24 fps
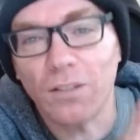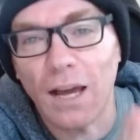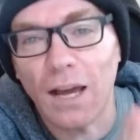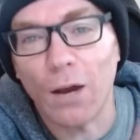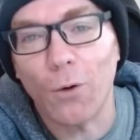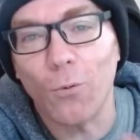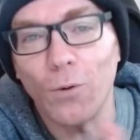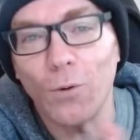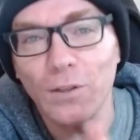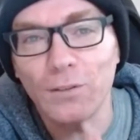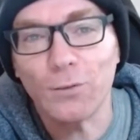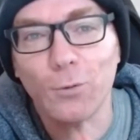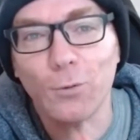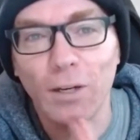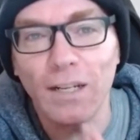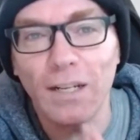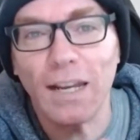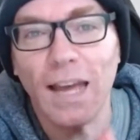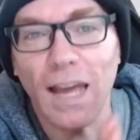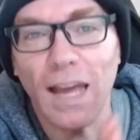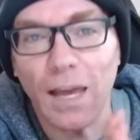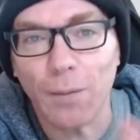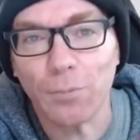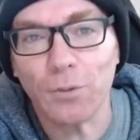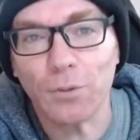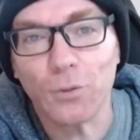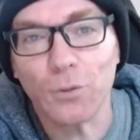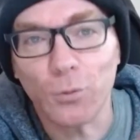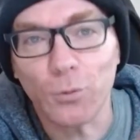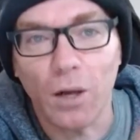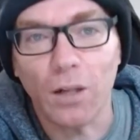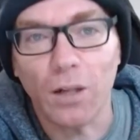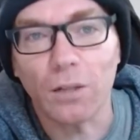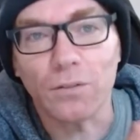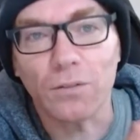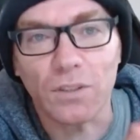out what's going to happen
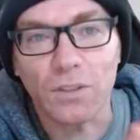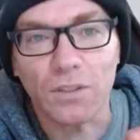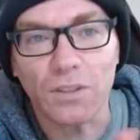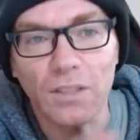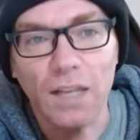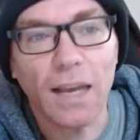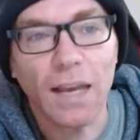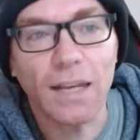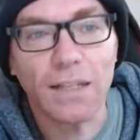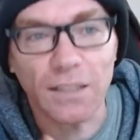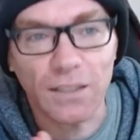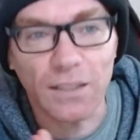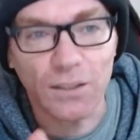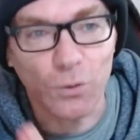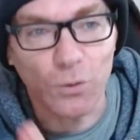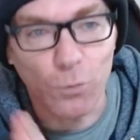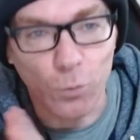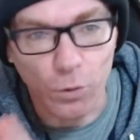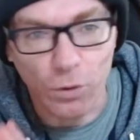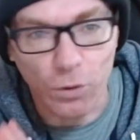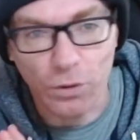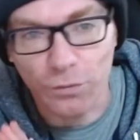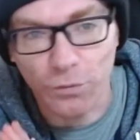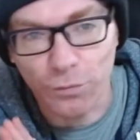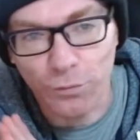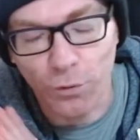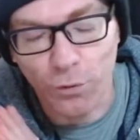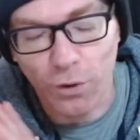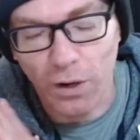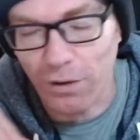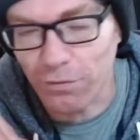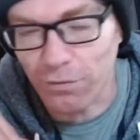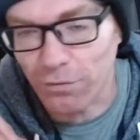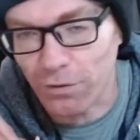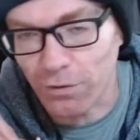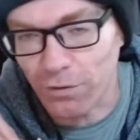to all of society in the world
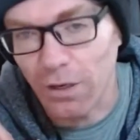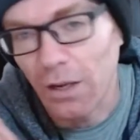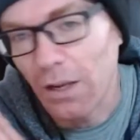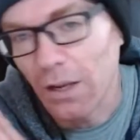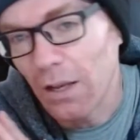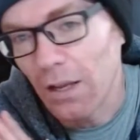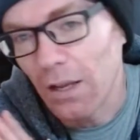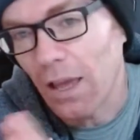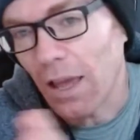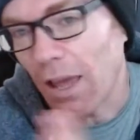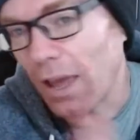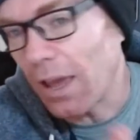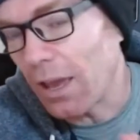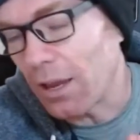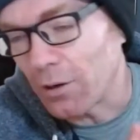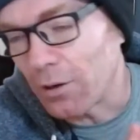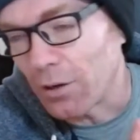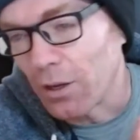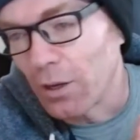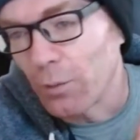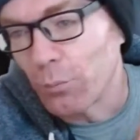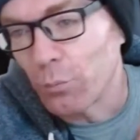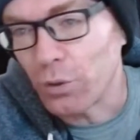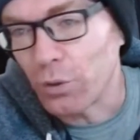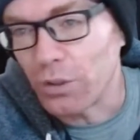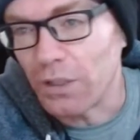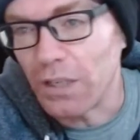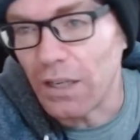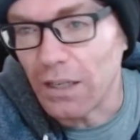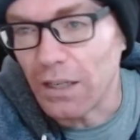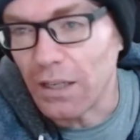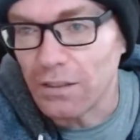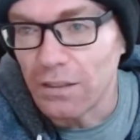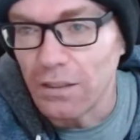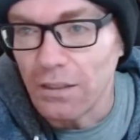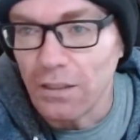forever and
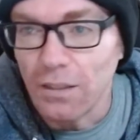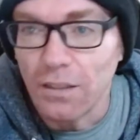predict